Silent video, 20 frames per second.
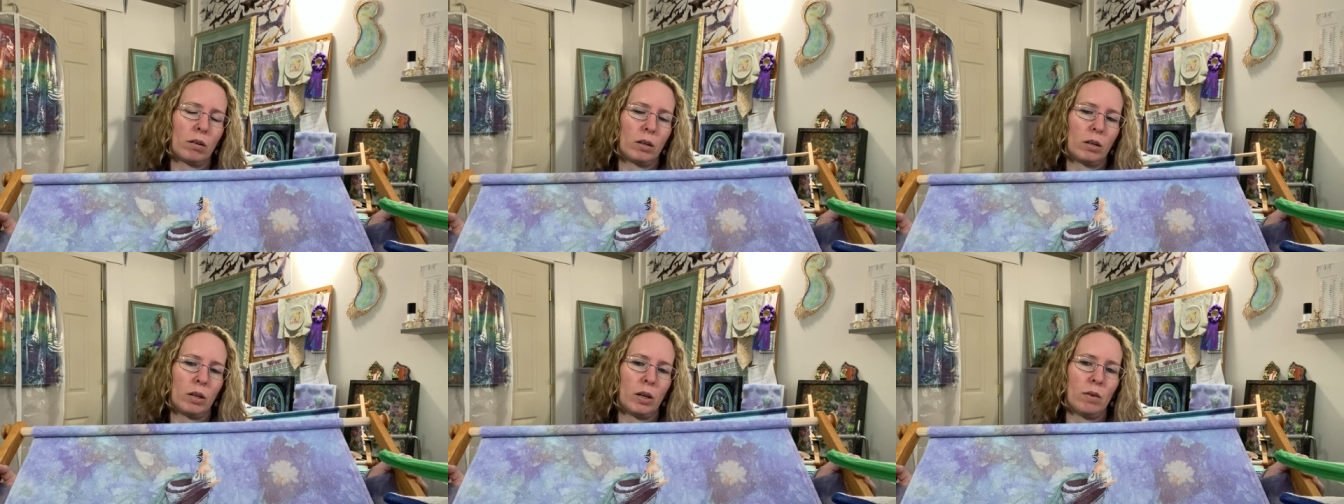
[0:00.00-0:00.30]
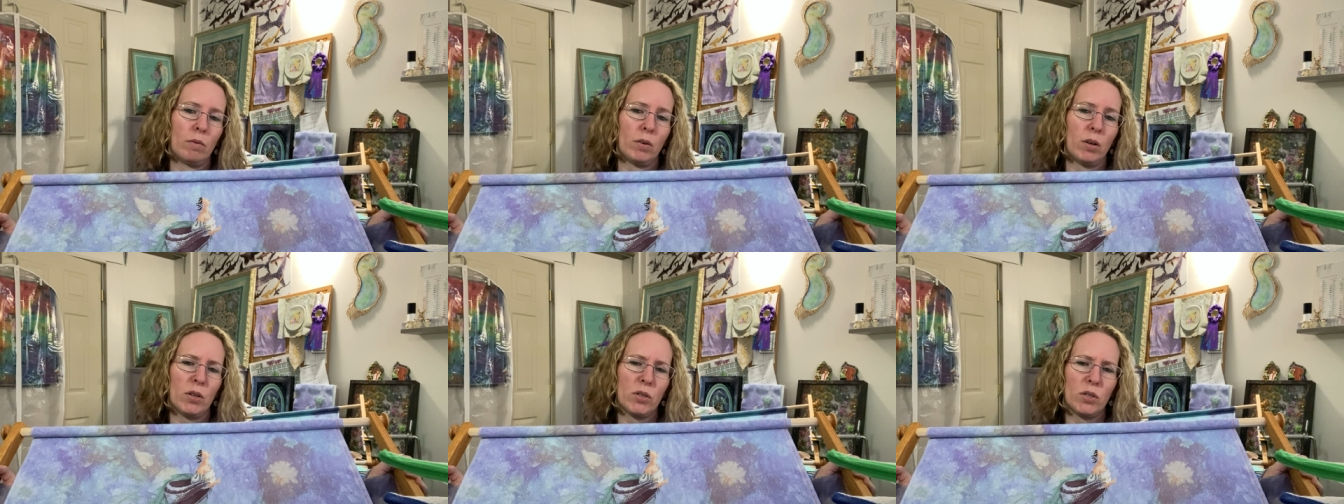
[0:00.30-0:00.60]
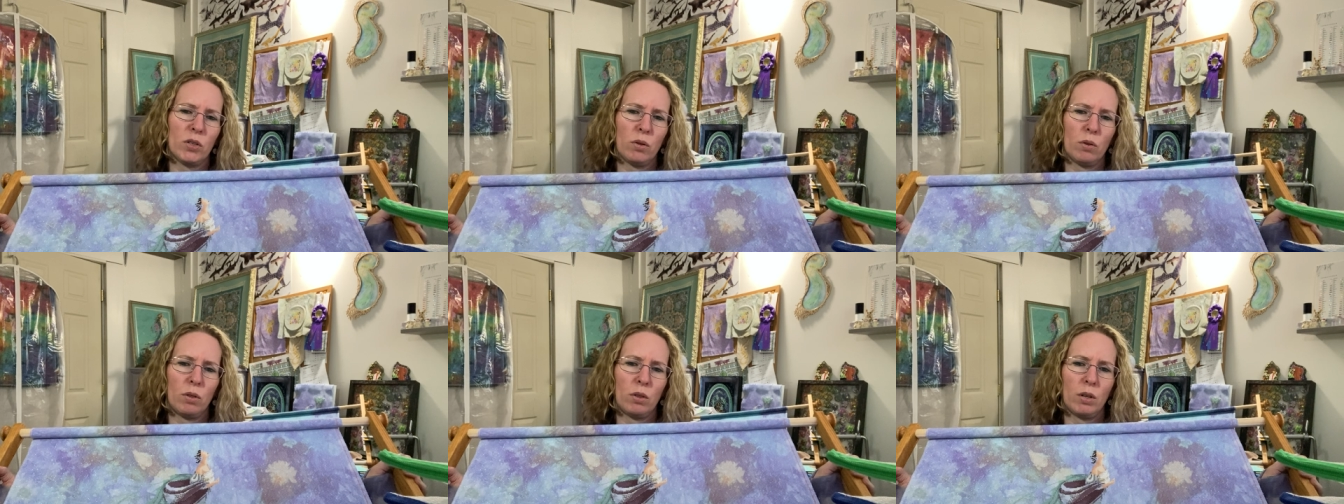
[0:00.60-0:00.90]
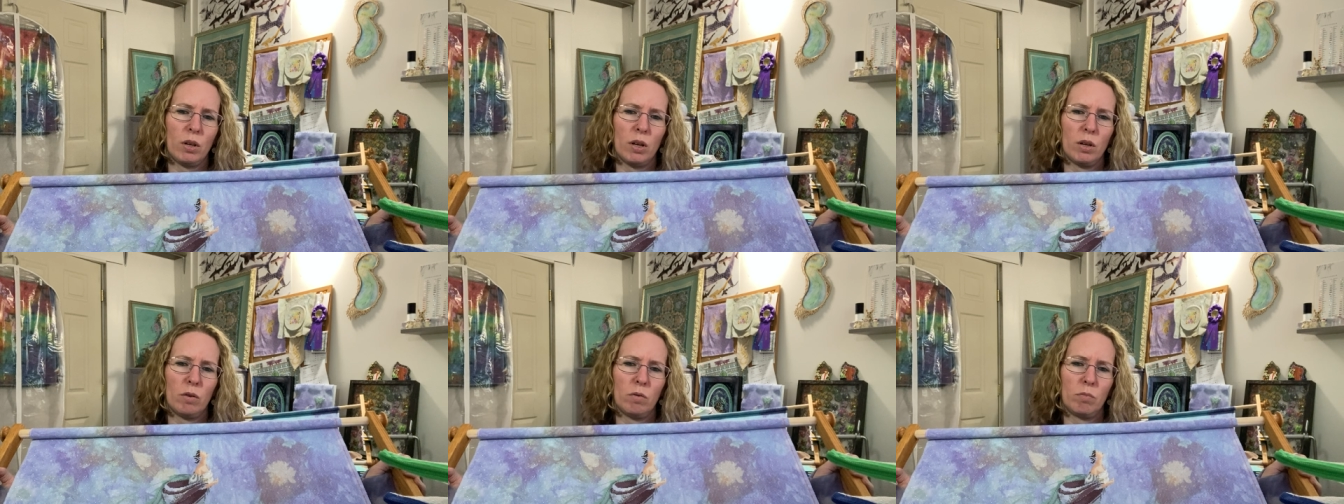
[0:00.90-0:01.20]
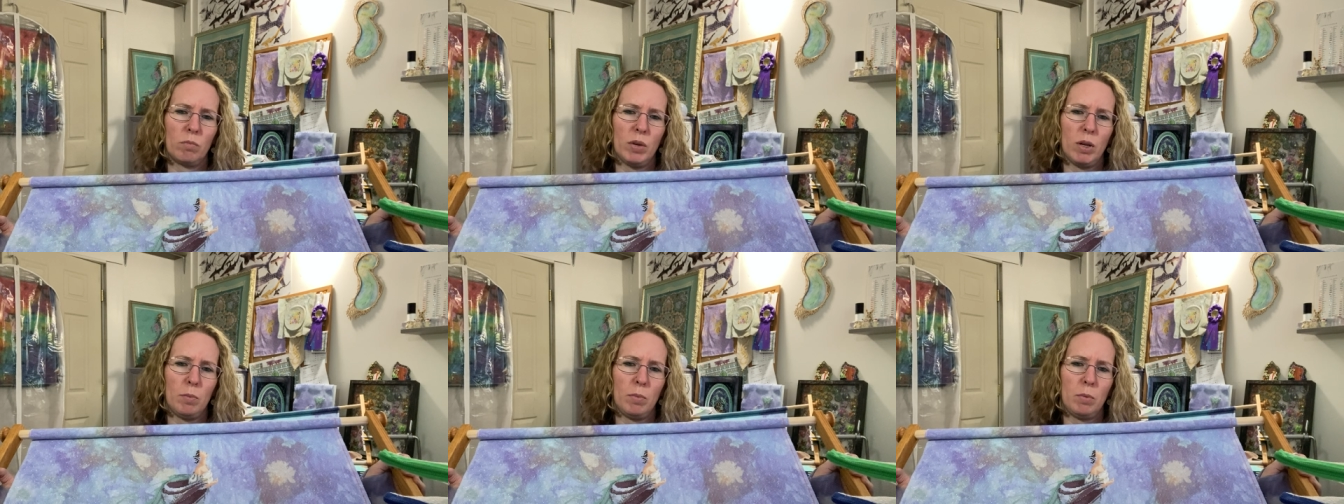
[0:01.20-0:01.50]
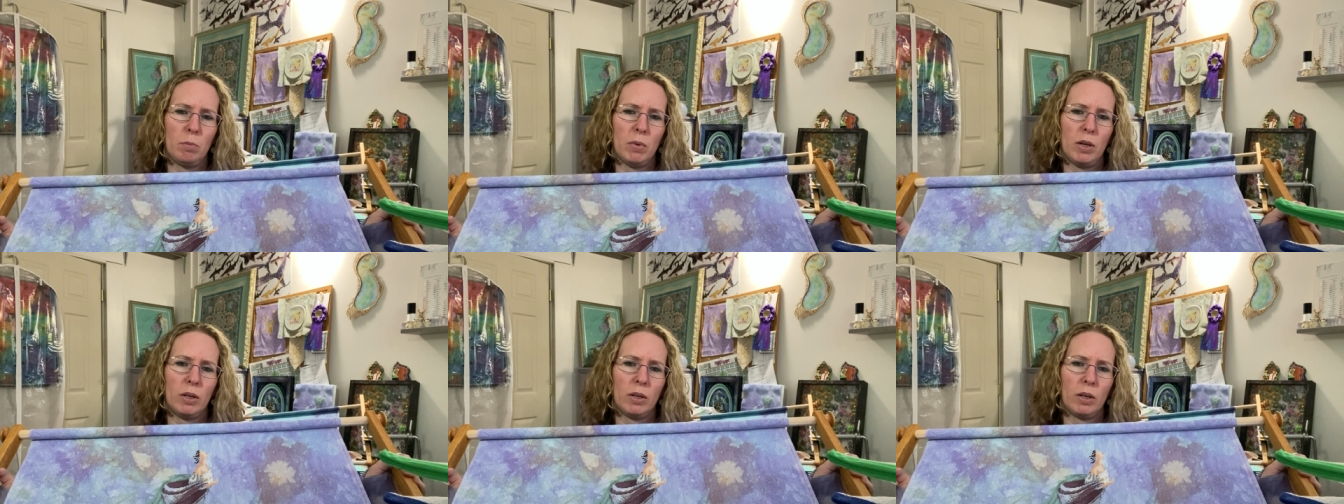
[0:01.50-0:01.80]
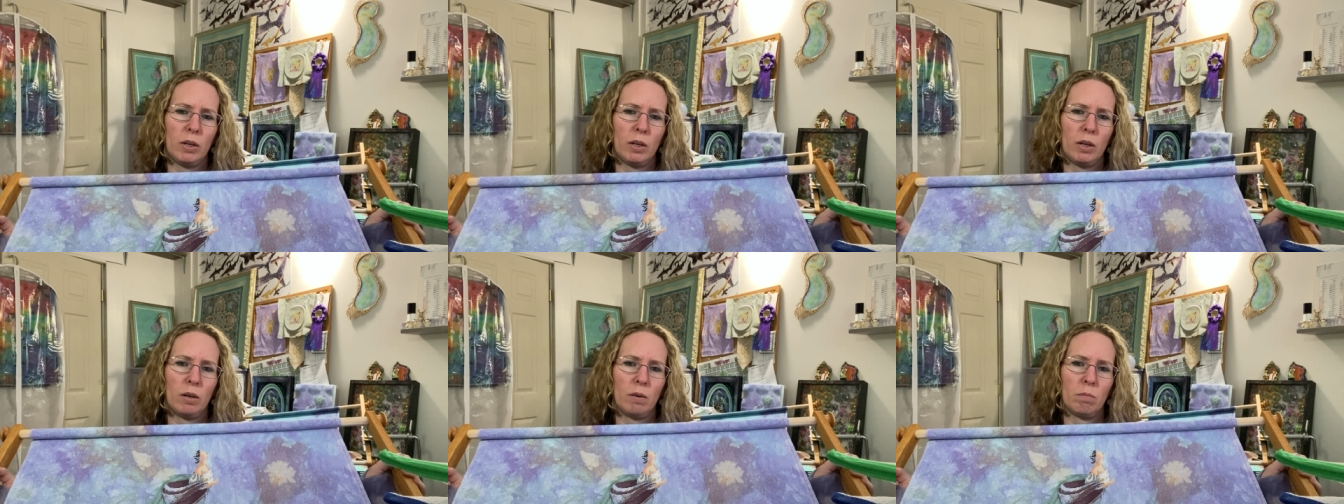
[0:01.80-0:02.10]
I've also thought of maybe
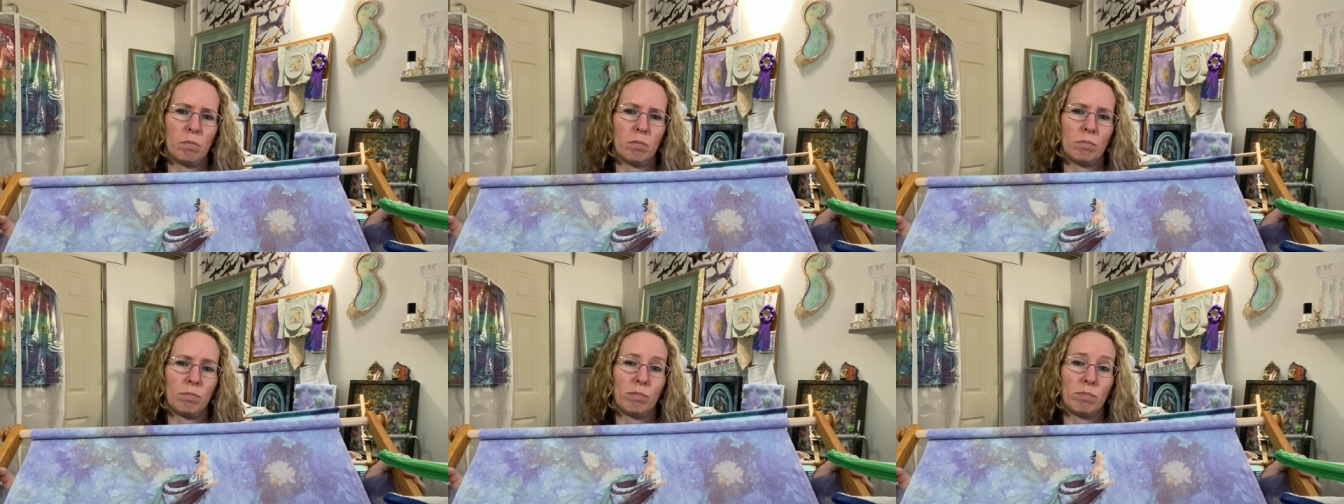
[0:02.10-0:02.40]
making it